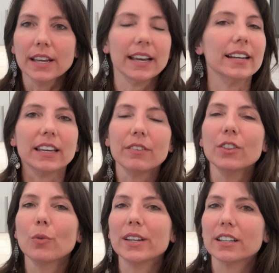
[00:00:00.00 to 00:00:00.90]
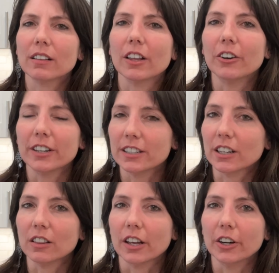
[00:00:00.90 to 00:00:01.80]
And even though I decluttered and
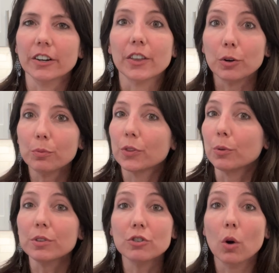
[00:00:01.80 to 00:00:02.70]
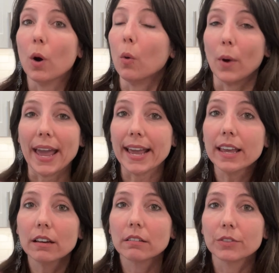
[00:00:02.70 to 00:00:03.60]
decluttered, there was no away.